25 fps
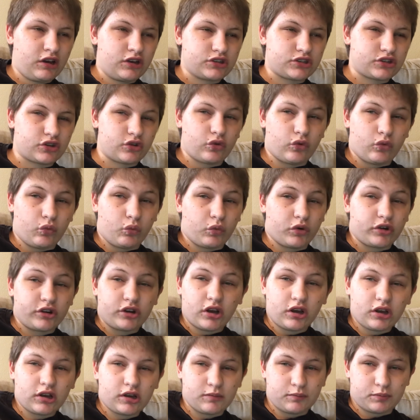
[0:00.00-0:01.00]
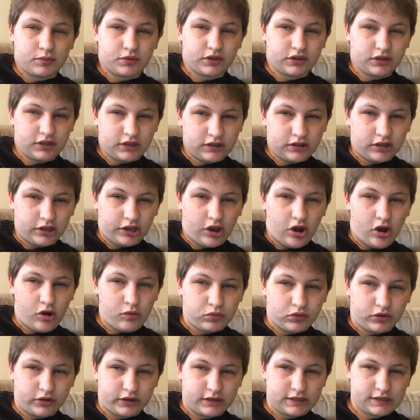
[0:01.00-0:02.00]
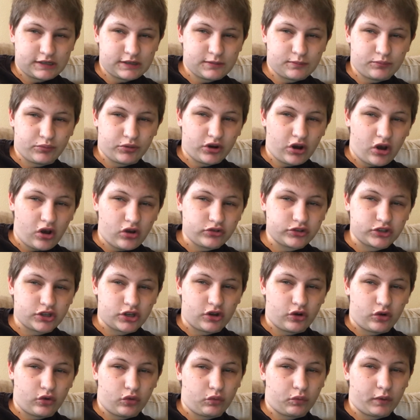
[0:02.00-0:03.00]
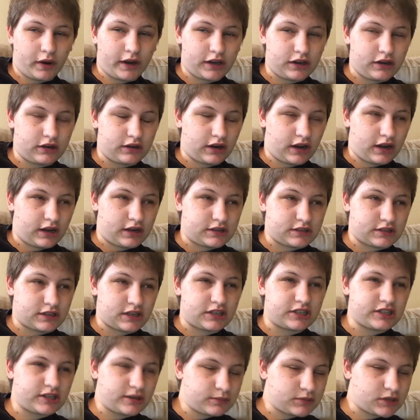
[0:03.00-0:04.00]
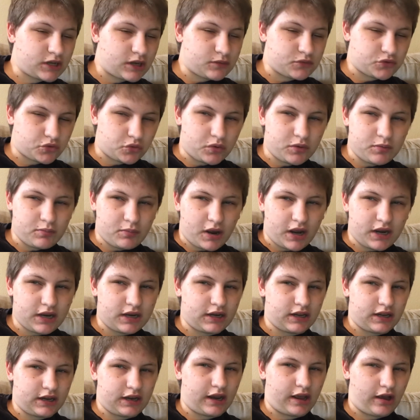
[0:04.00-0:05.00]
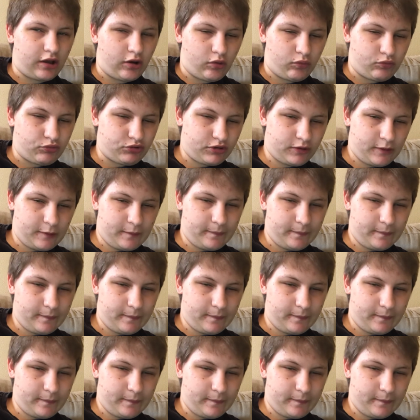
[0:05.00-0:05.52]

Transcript: So we're not completely hopeless, but also recognize that sometimes we might need help.